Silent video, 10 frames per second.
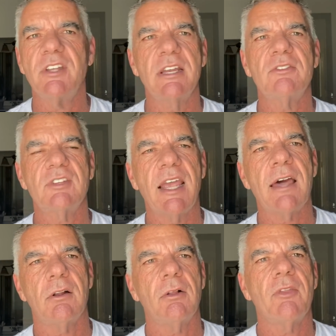it in
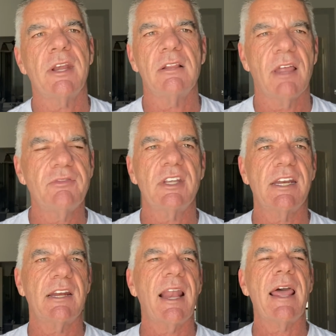Seattle, that he loved it
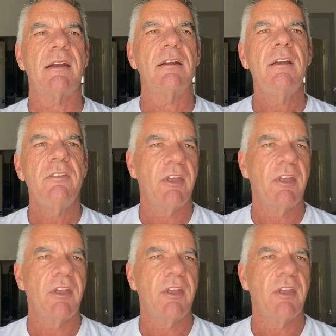in Atlanta,